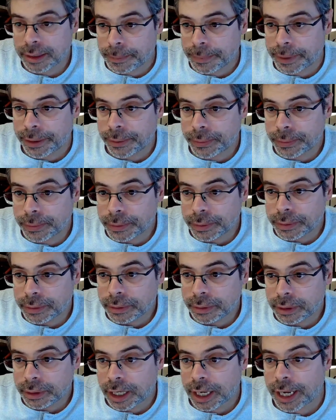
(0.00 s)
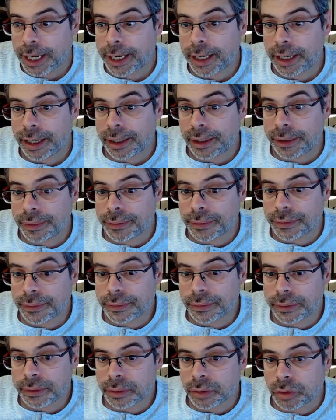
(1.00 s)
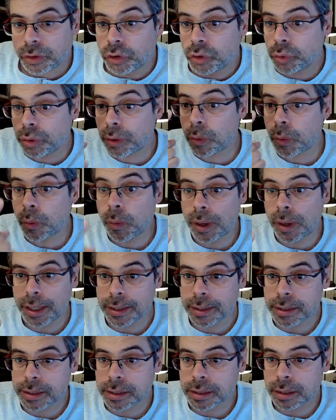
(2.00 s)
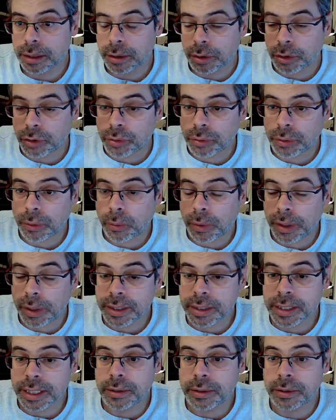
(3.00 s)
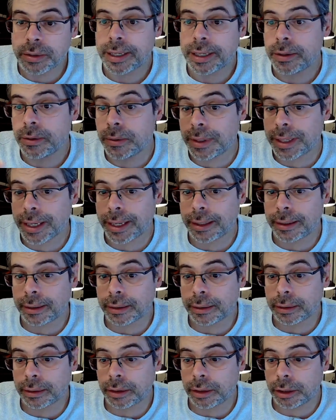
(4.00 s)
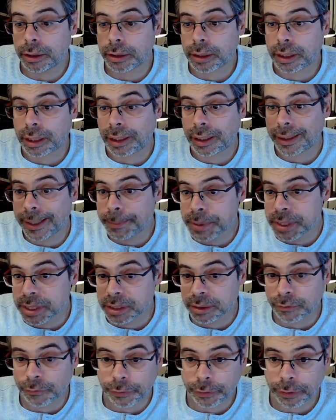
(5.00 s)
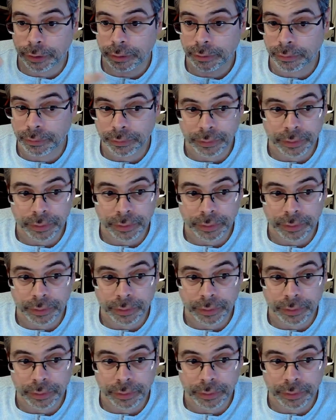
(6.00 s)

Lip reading: them out, and you do it once. You do it once, and you get your clips for